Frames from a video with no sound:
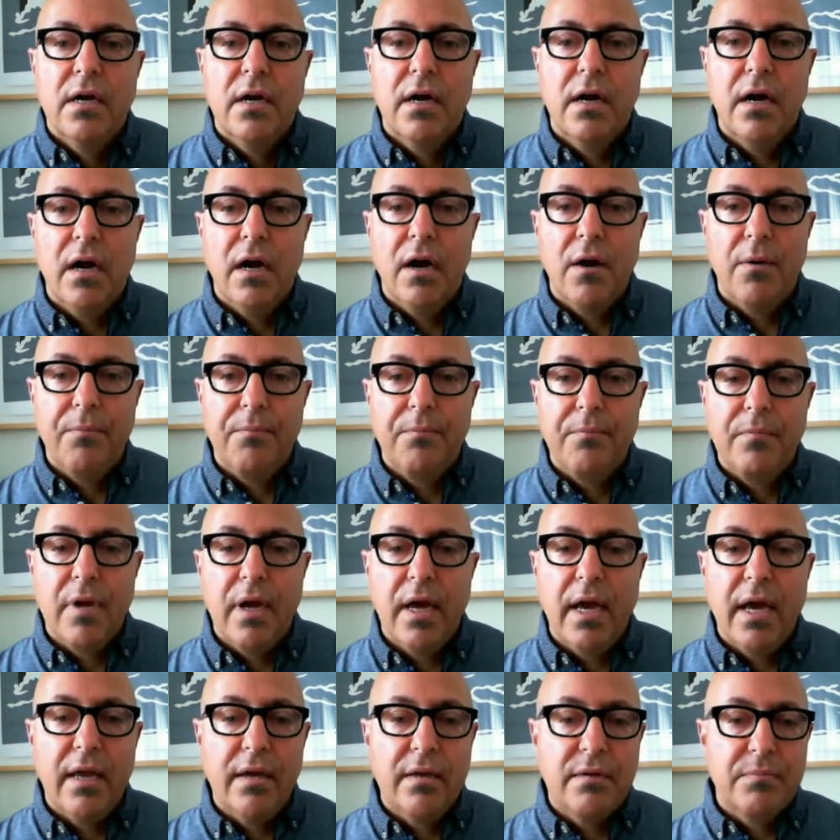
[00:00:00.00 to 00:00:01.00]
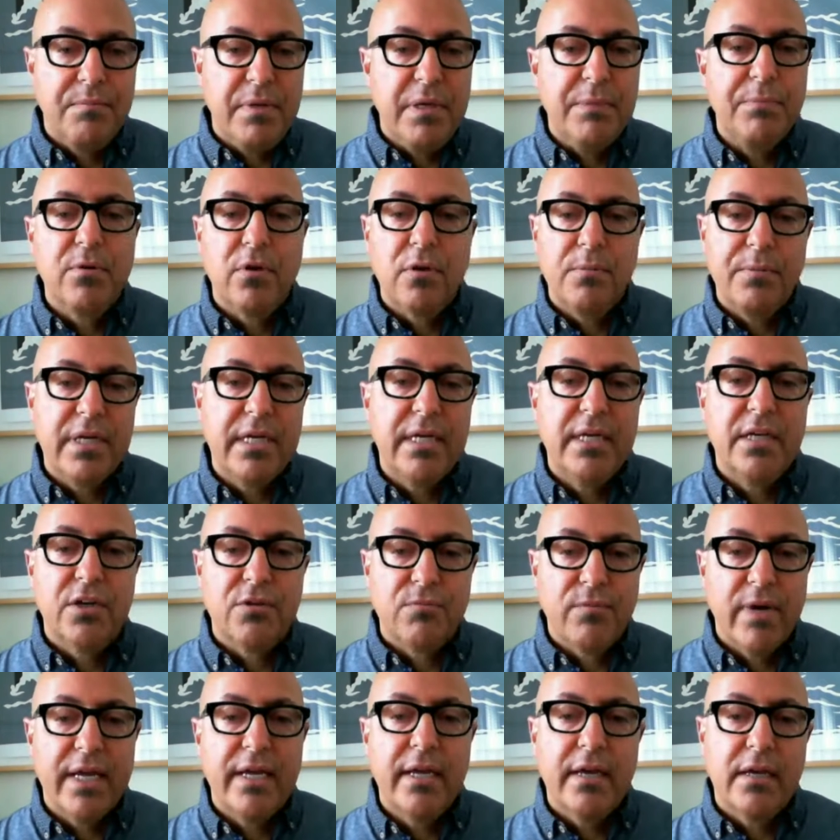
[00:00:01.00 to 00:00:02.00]
And people are beginning to
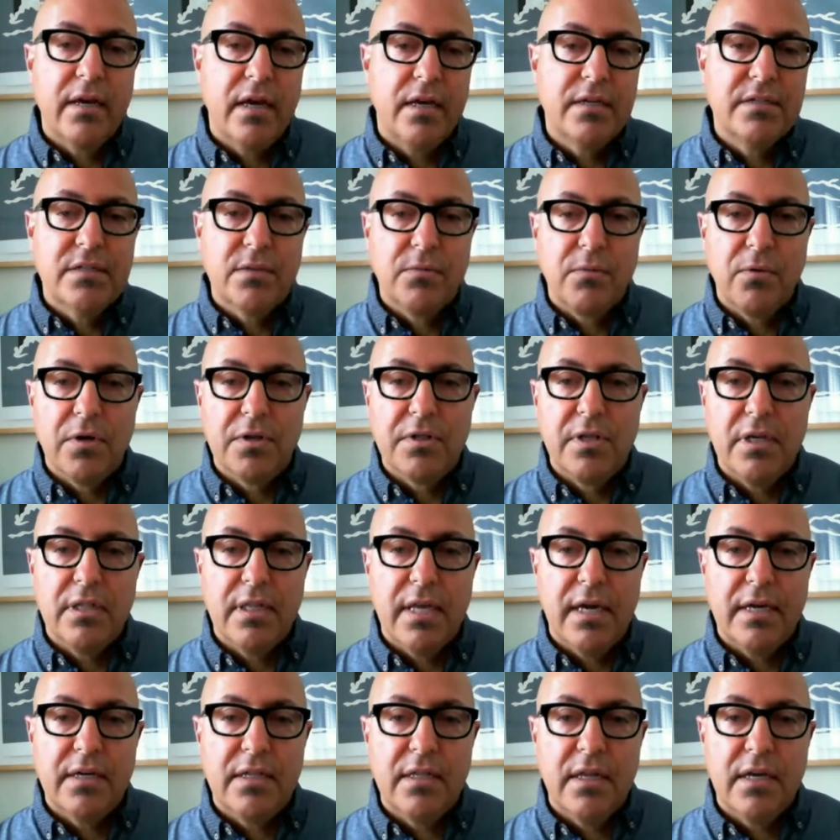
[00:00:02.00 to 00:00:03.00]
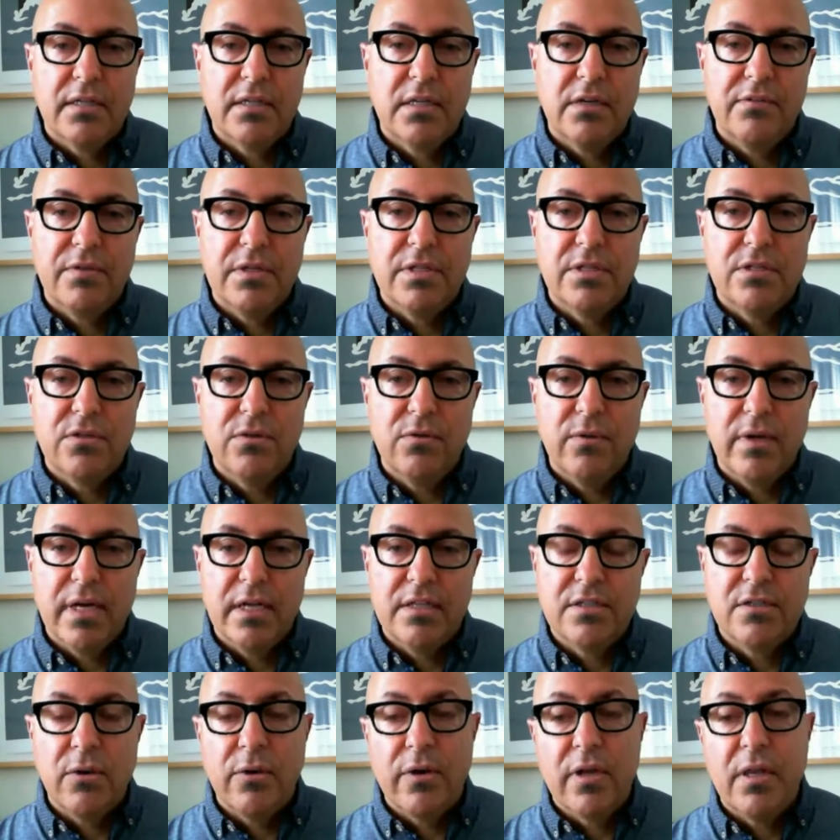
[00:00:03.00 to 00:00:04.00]
recognize the work that Land Collective is doing,
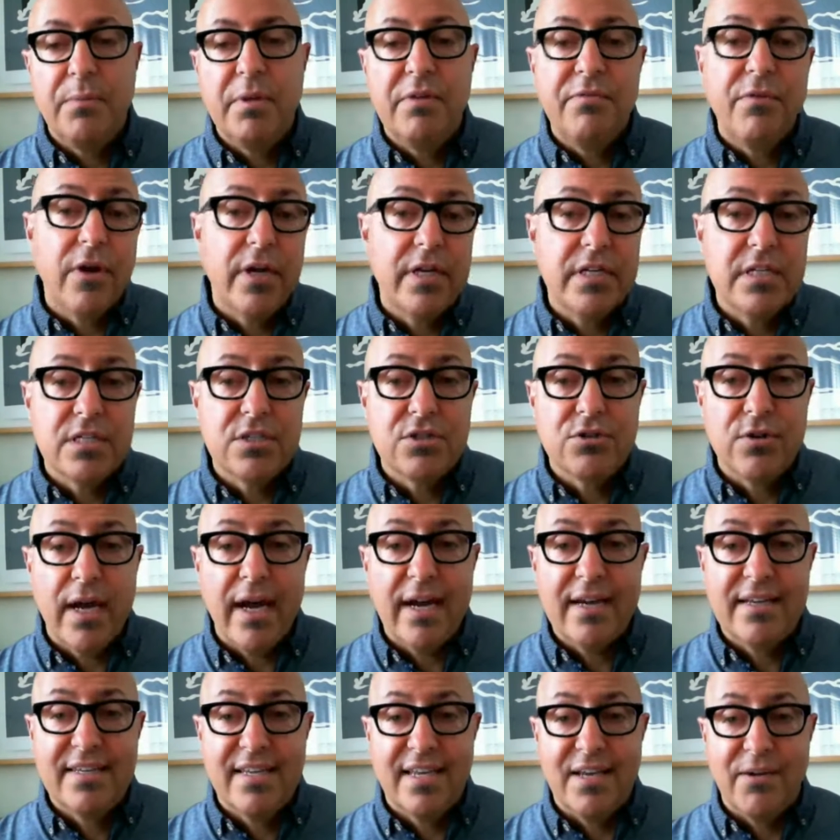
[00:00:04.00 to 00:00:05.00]
and so it can be very distracting